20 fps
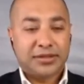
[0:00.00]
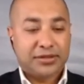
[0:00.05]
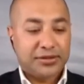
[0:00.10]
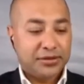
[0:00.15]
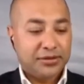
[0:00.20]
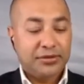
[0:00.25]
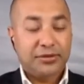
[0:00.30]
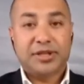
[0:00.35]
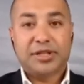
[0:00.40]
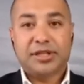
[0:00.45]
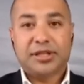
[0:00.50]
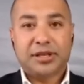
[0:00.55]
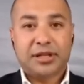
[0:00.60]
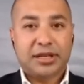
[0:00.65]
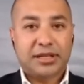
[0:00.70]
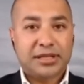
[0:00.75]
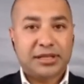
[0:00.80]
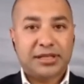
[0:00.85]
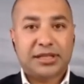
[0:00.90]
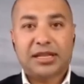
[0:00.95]
So who is your
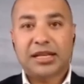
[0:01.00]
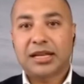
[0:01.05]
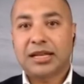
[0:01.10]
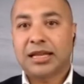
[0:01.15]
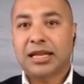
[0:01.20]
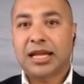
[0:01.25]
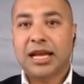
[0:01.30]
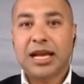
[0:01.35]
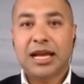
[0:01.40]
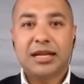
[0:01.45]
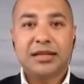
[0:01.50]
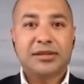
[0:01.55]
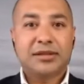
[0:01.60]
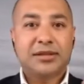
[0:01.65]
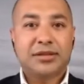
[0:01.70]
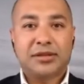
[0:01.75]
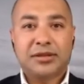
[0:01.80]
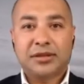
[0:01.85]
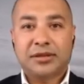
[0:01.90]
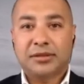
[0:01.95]
existing clients,